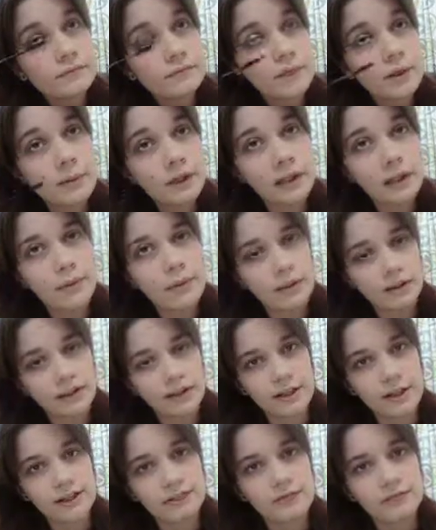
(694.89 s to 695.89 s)
I mean, come on,
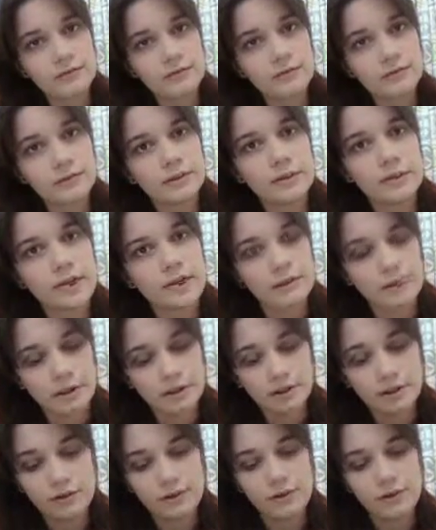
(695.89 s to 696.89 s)
ladies. You gotta
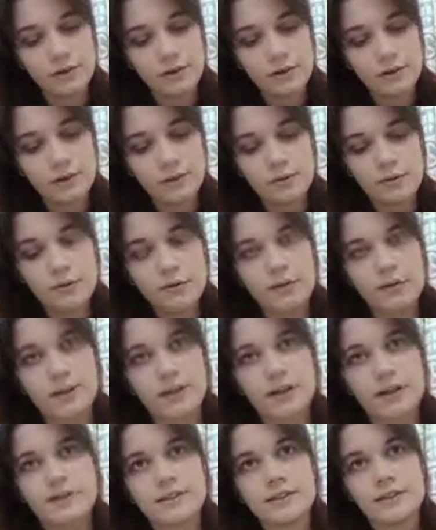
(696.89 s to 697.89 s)
admit, there's so many people
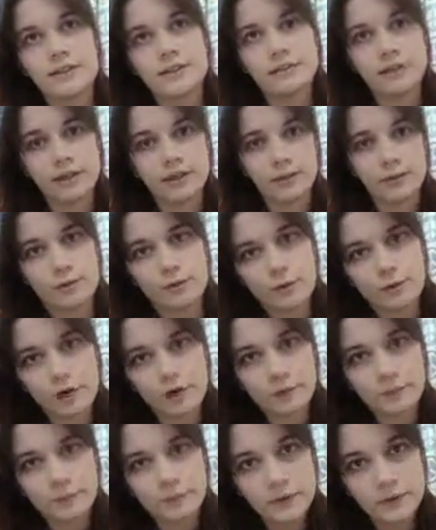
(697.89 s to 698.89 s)
that I see if I go to a
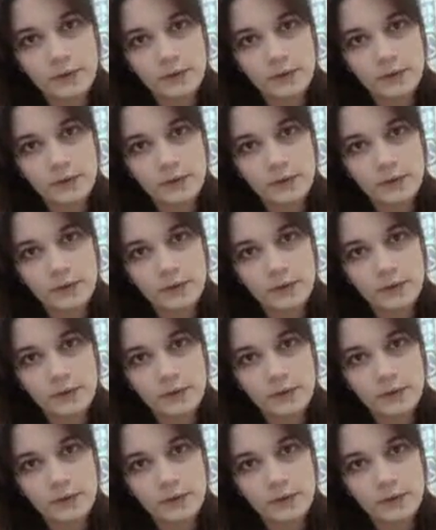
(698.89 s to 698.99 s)
bar.